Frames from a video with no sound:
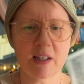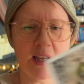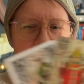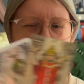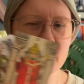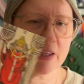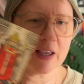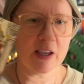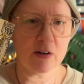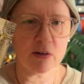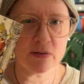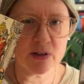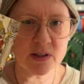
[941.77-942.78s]
I like
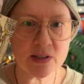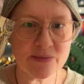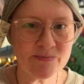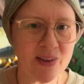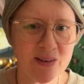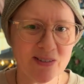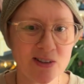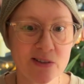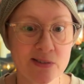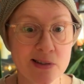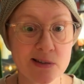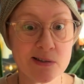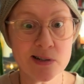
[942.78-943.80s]
Hierophant. I don't know if
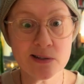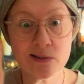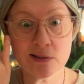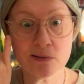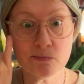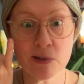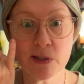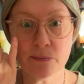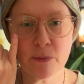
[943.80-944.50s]
that's right or not, but